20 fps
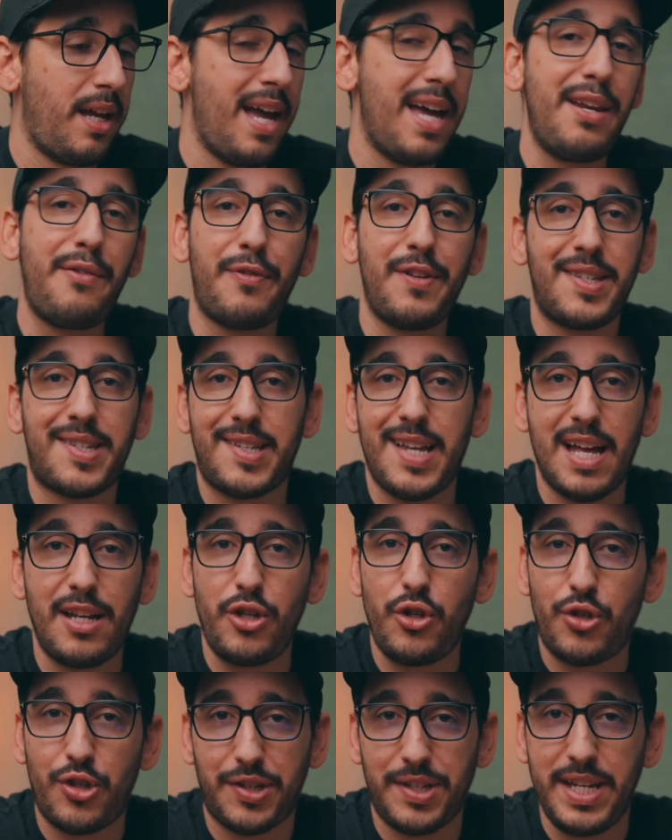And if instead
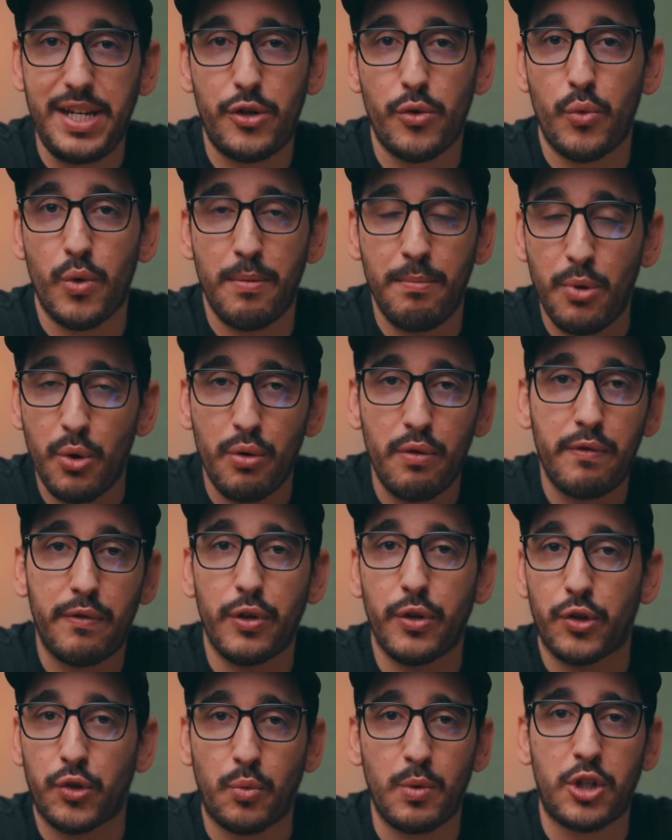you just need to remove
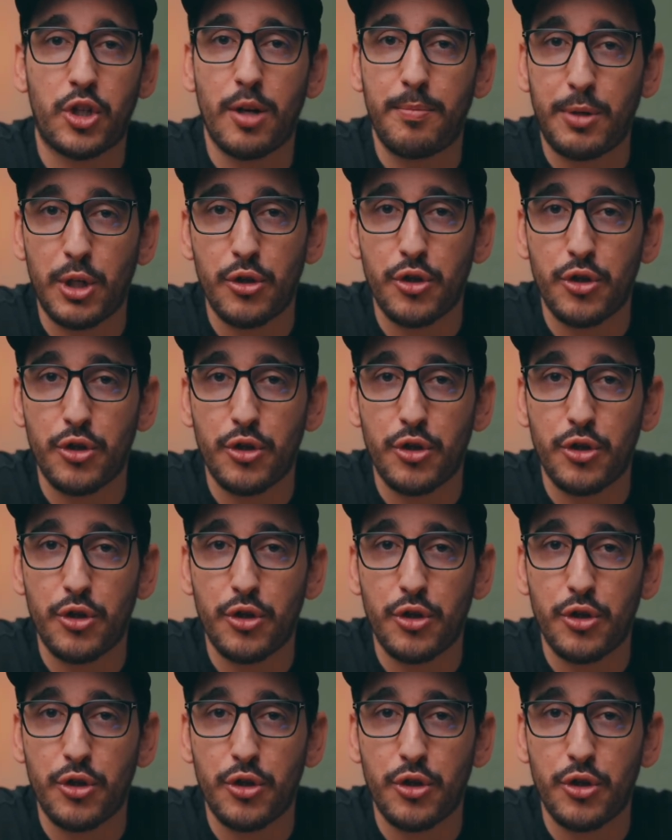or switch up your